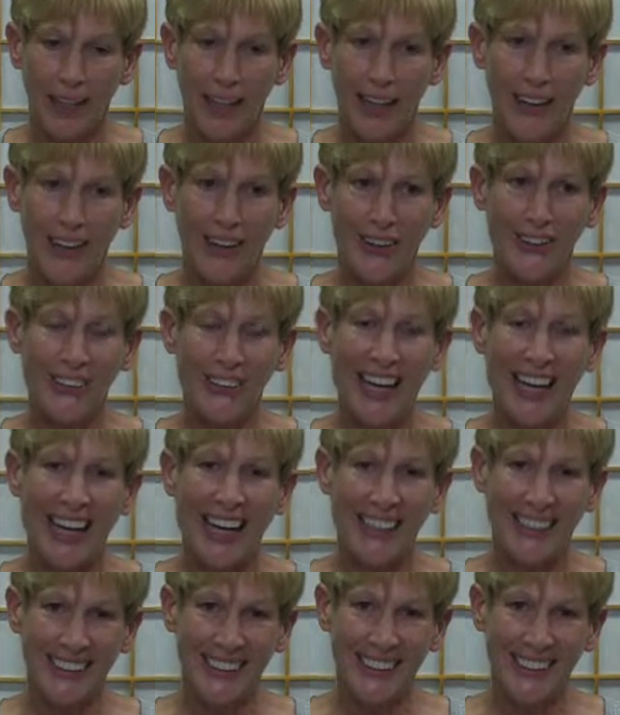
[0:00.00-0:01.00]
and they're
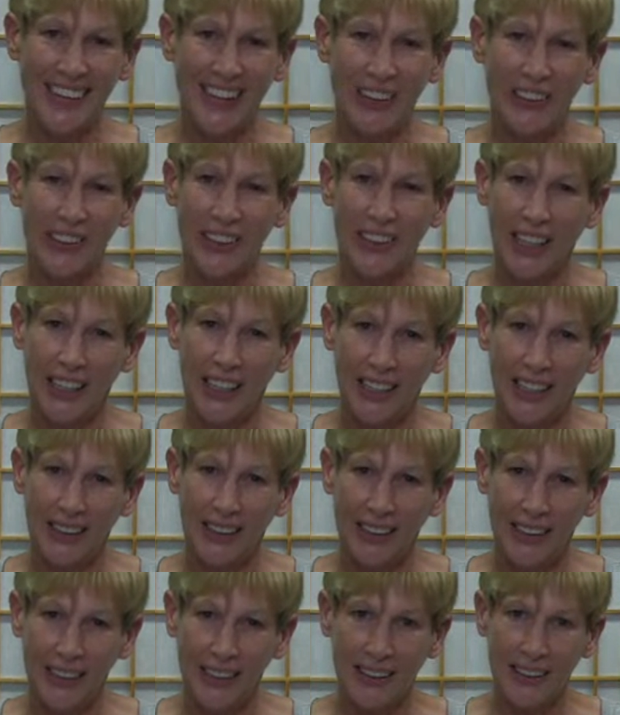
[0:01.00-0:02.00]
lashing out and taking
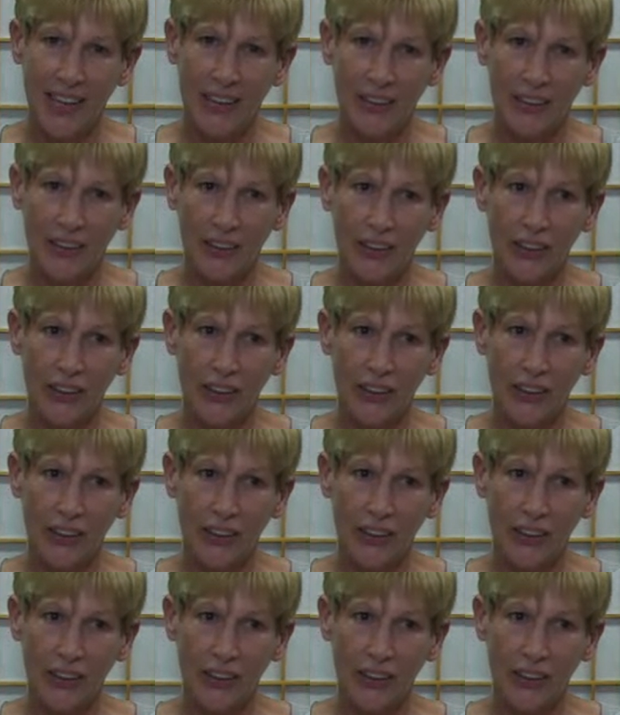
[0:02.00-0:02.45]
things out on